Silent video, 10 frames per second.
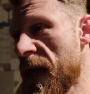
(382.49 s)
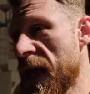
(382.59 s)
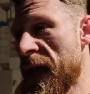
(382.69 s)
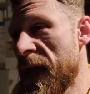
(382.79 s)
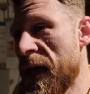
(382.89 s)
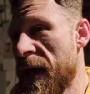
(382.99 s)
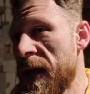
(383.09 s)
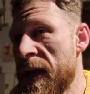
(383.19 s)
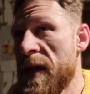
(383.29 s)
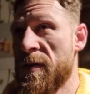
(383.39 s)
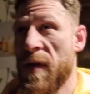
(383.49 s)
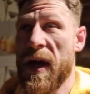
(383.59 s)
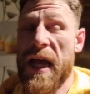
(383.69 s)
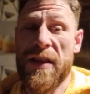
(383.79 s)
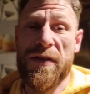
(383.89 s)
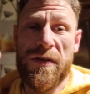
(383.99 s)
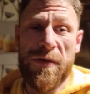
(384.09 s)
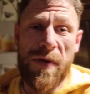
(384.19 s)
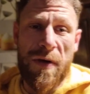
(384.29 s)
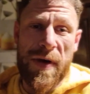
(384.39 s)
Uh, so I got
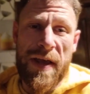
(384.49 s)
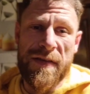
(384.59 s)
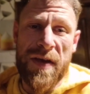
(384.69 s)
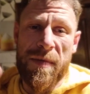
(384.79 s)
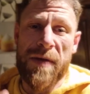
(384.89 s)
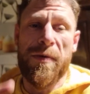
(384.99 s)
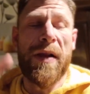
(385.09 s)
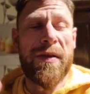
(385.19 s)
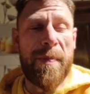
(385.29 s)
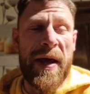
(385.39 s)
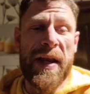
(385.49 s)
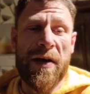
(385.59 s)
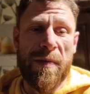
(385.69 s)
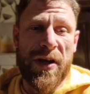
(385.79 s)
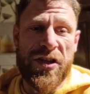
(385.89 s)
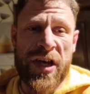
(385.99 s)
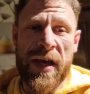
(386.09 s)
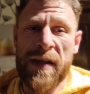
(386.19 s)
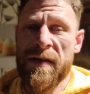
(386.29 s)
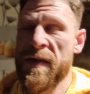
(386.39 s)
two low days coming, well, depending on my
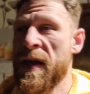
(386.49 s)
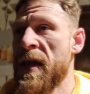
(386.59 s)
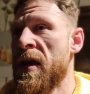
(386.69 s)
check-ins.